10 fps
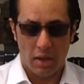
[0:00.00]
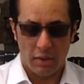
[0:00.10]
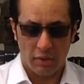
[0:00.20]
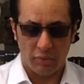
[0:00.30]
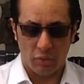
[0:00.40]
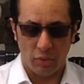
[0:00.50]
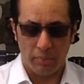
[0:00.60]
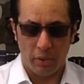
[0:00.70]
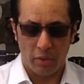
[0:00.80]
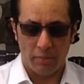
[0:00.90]
the sole
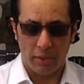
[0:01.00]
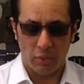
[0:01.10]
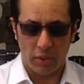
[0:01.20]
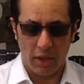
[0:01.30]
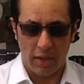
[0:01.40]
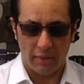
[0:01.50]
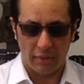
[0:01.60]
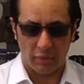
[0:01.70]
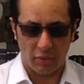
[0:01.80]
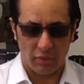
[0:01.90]
bond between its
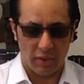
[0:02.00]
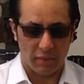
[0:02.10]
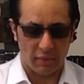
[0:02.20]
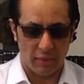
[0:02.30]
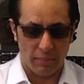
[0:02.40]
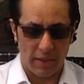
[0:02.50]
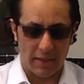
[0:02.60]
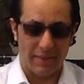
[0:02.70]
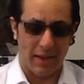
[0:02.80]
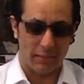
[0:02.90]
associates
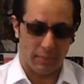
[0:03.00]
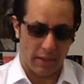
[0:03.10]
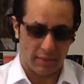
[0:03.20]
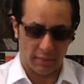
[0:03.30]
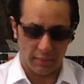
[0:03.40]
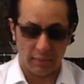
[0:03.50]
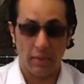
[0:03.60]
being that basis.